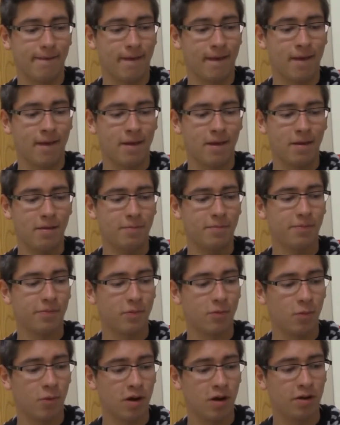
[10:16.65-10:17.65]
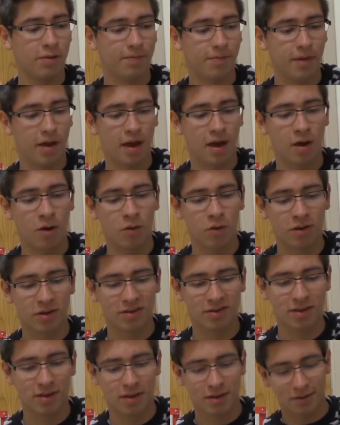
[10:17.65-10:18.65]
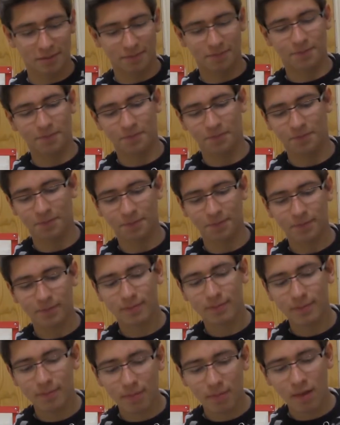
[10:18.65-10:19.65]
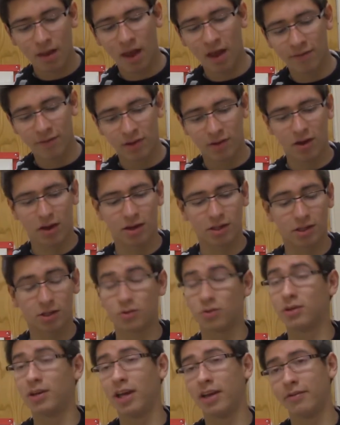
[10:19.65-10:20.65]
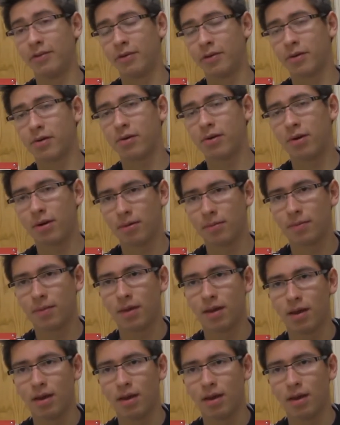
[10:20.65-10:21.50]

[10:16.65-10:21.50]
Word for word: Um, well, I was um, I've been talking to a Navy recruiter.